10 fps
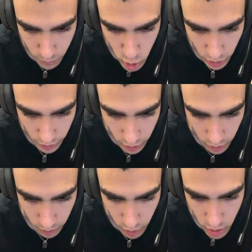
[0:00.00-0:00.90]
So yeah,
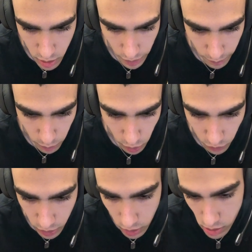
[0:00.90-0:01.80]
here. This is a
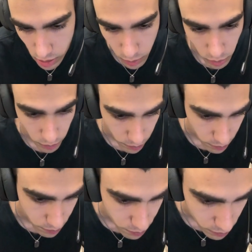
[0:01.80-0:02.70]
perfect example.
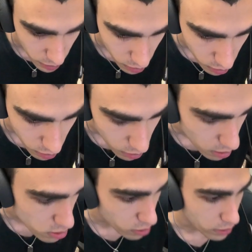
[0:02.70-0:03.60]

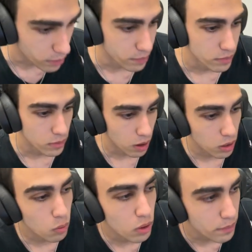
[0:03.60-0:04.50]
So here,
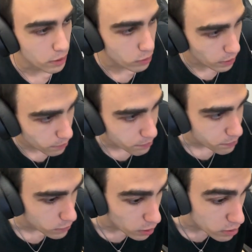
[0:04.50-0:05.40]
on the 1 minute, right?
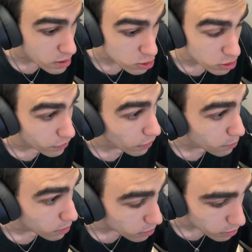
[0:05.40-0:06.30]
Now this is actually the
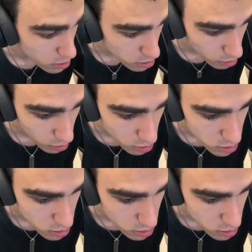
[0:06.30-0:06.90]
5 minute. This is a good